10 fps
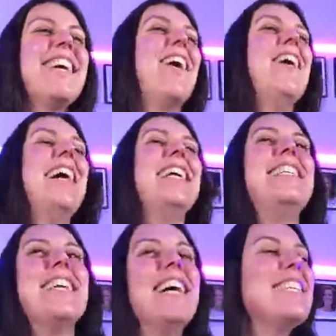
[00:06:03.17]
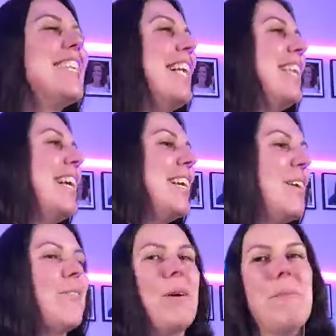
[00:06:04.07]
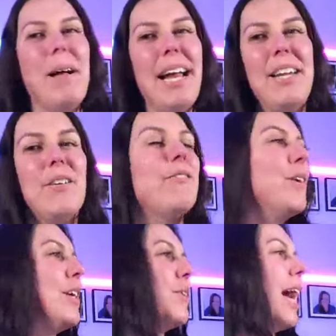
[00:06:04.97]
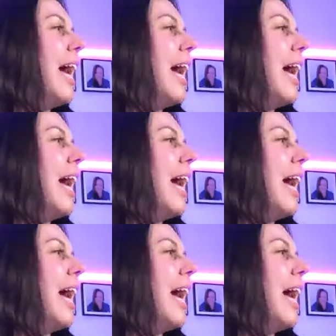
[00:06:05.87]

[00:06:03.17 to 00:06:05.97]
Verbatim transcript: so just a little reminder for you